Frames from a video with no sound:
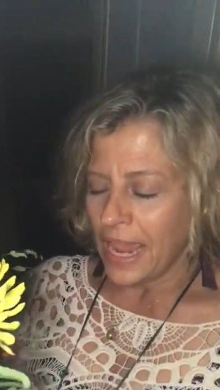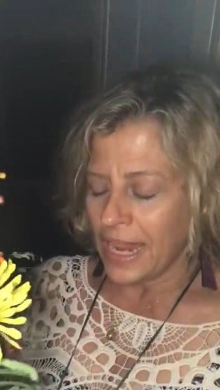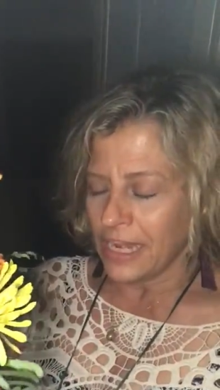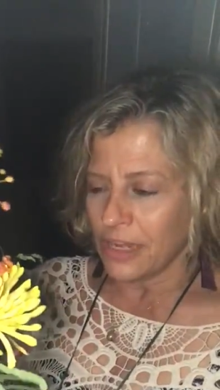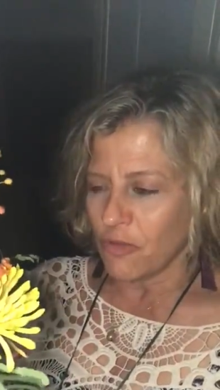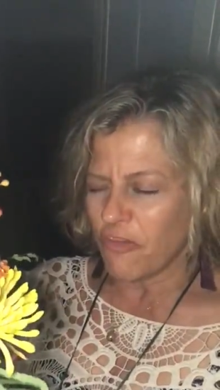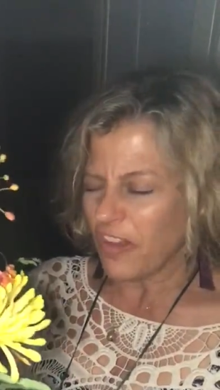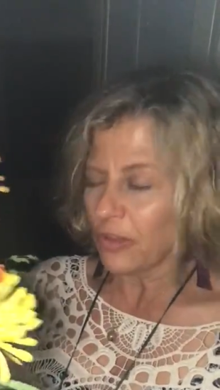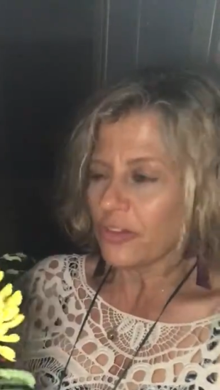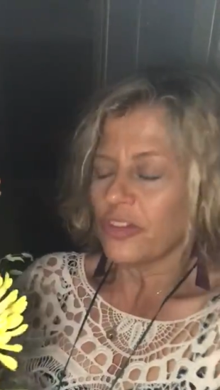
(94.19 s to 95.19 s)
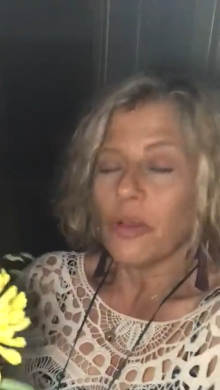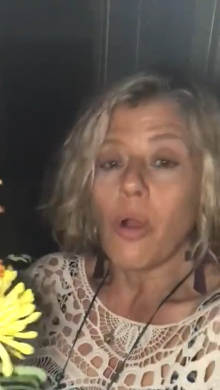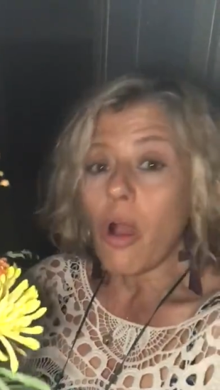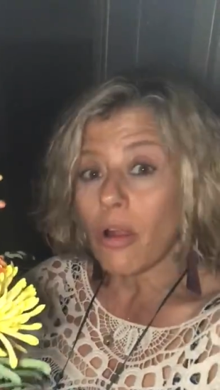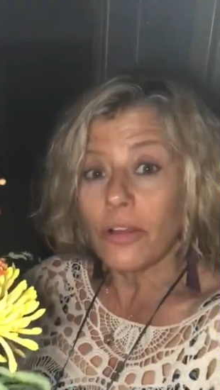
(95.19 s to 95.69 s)
And it felt
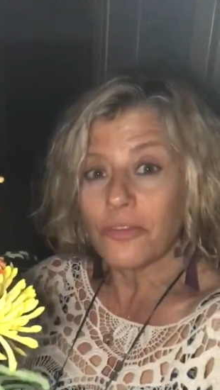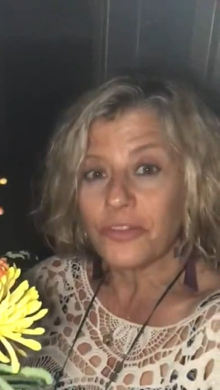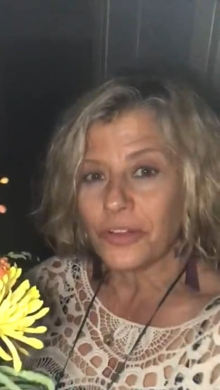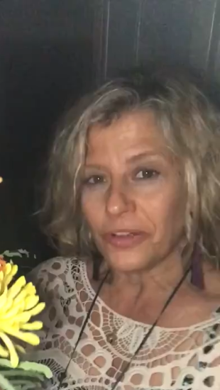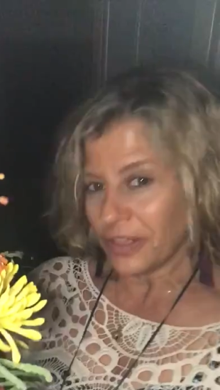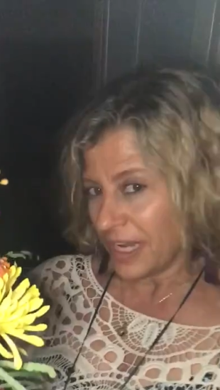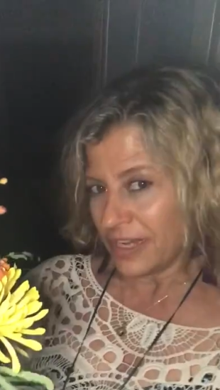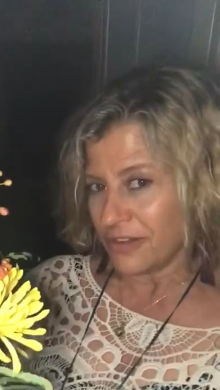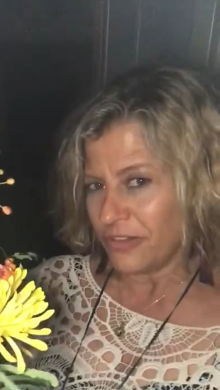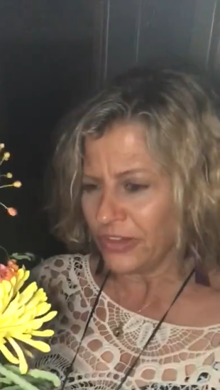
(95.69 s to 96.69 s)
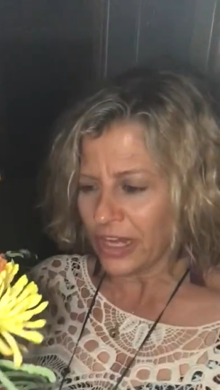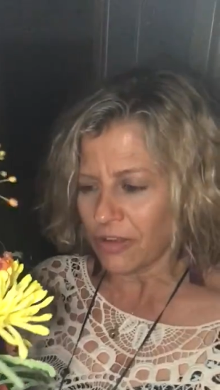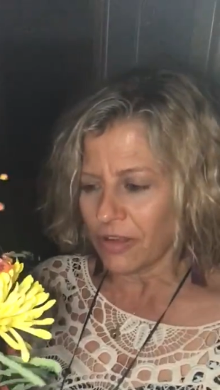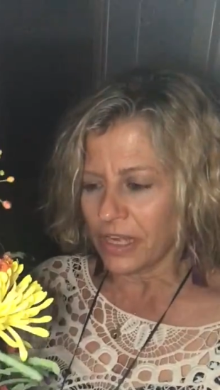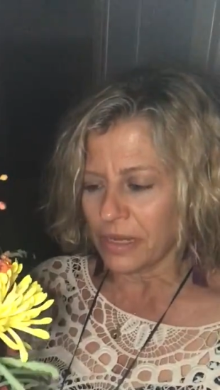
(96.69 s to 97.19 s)
so artful and
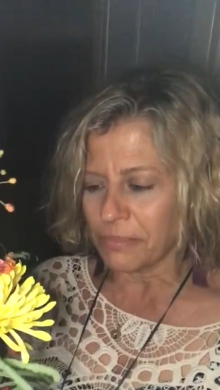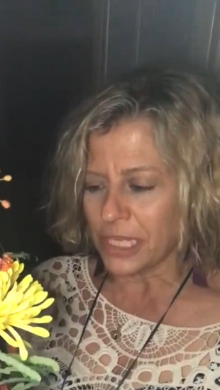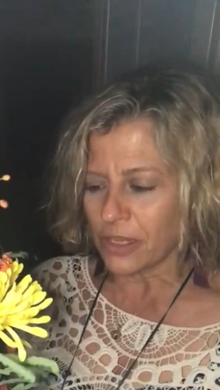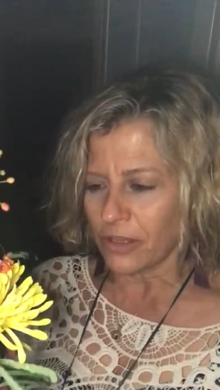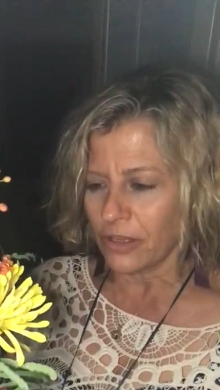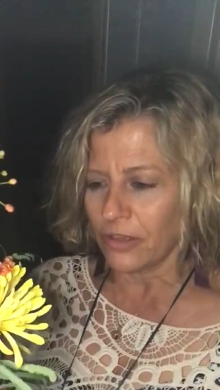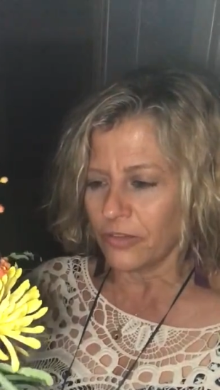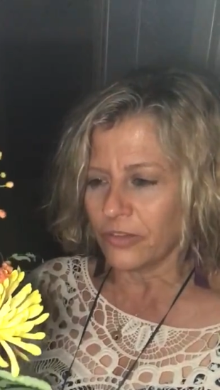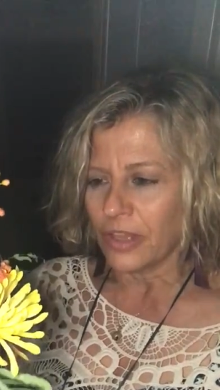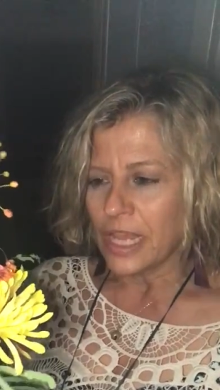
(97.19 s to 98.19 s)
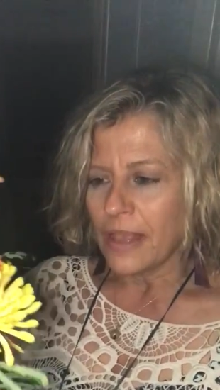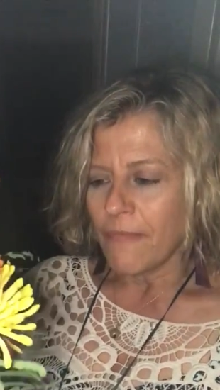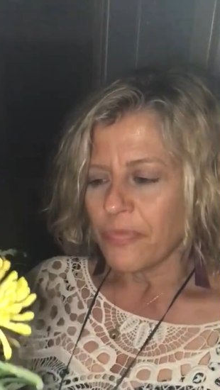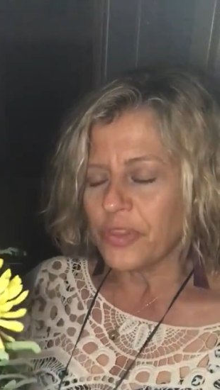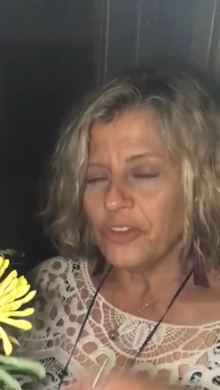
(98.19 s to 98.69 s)
daring, because
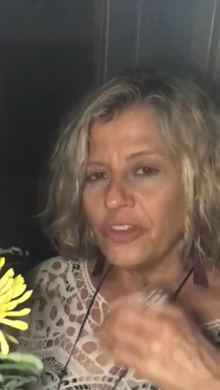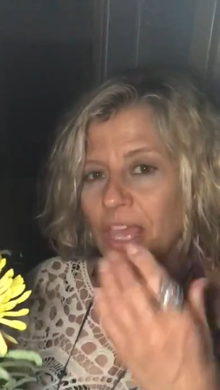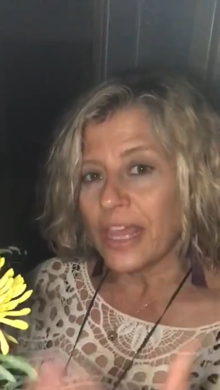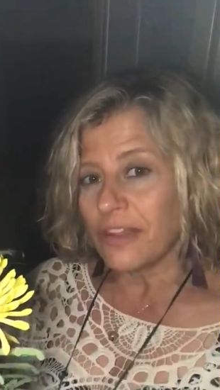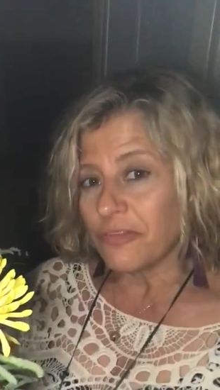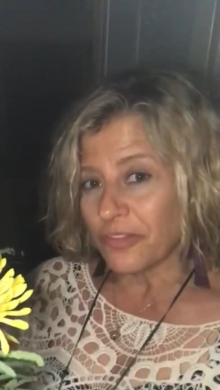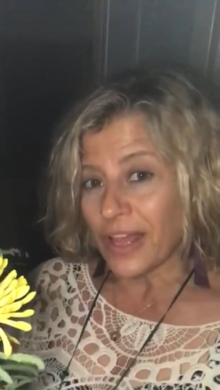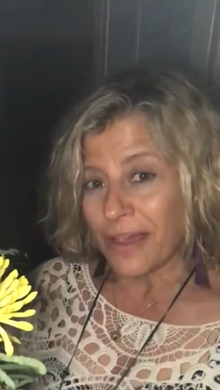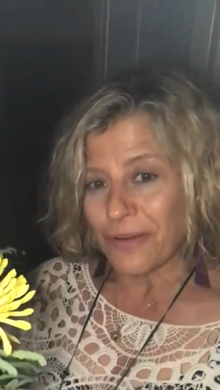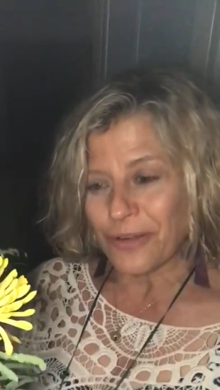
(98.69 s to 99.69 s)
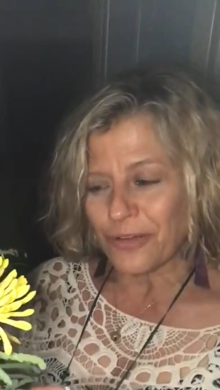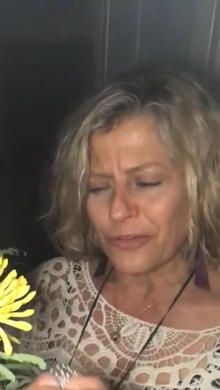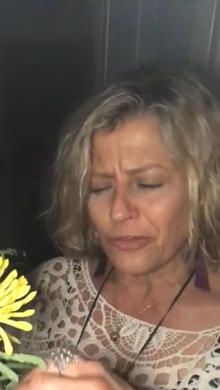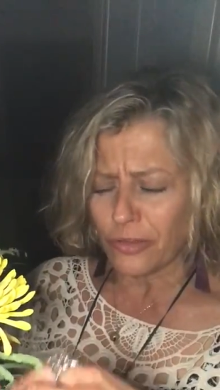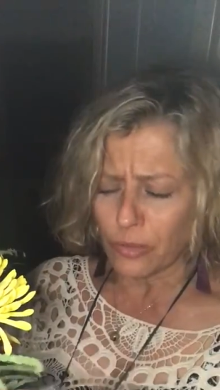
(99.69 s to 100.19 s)
the dead
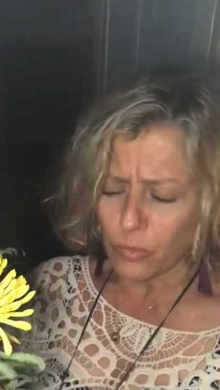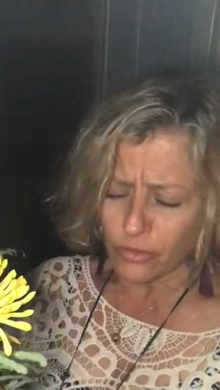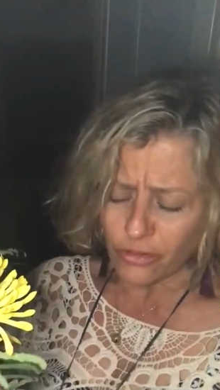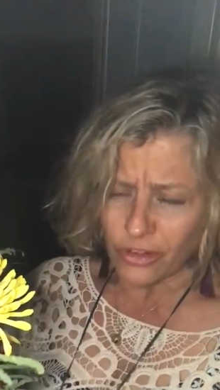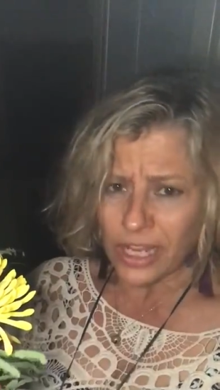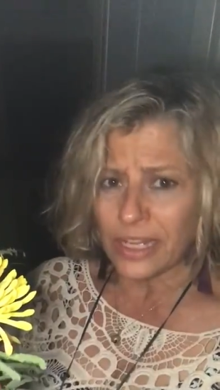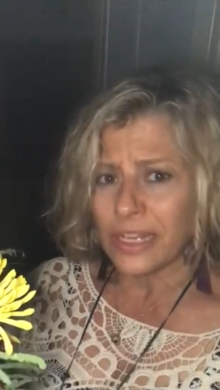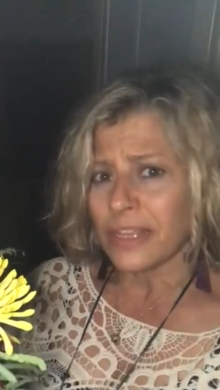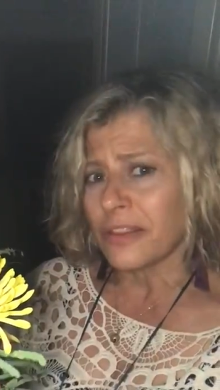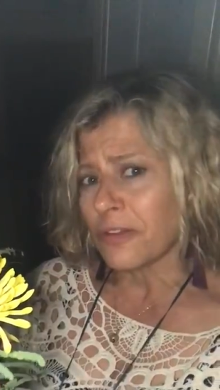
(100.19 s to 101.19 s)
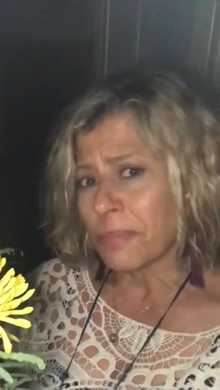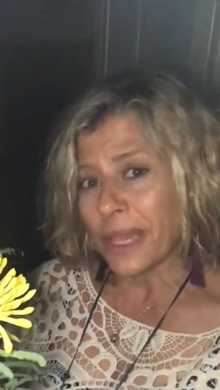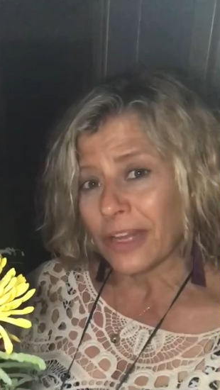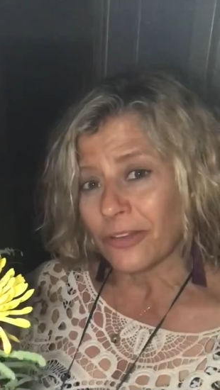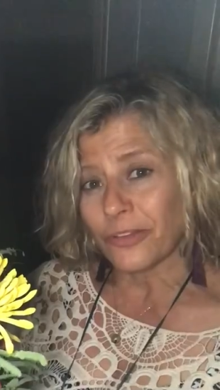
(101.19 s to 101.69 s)
flowers that were shedding their
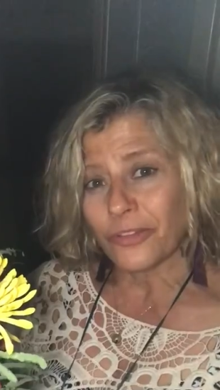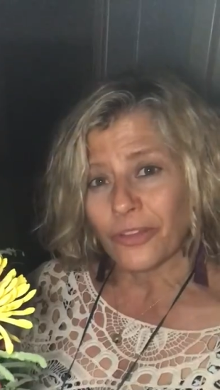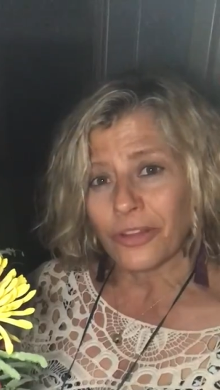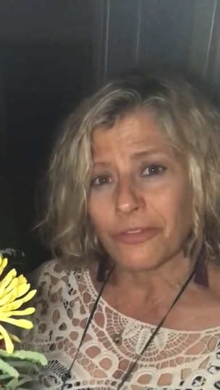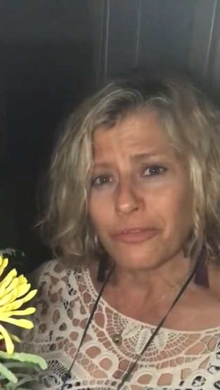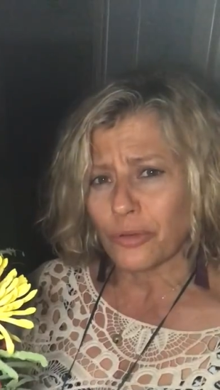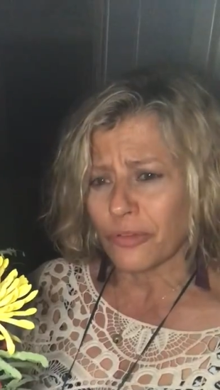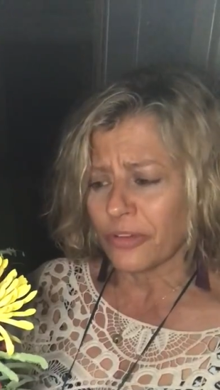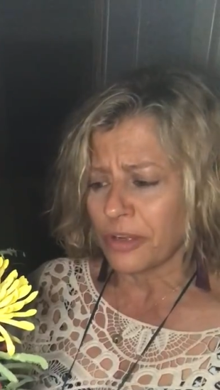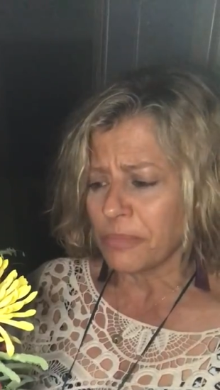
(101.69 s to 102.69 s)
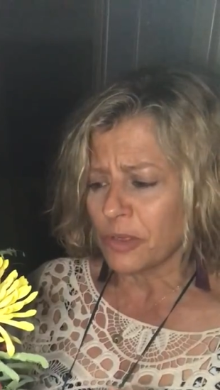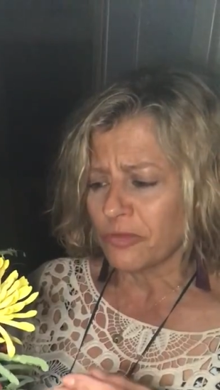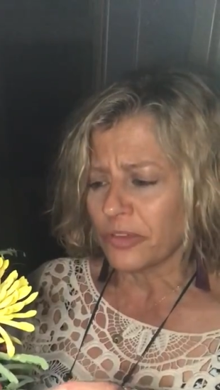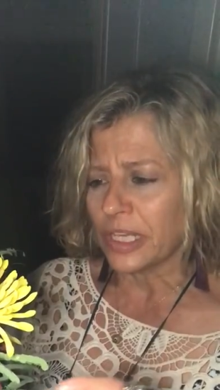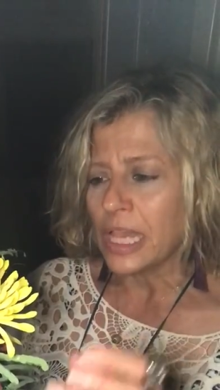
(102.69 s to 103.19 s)
petals on the floor very
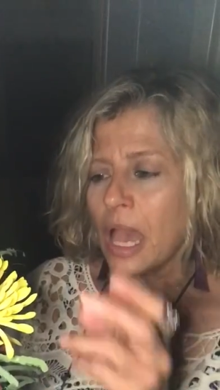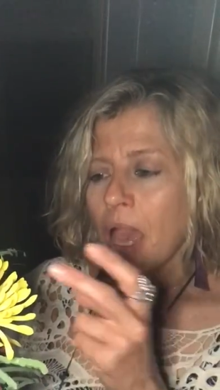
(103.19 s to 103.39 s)
beautifully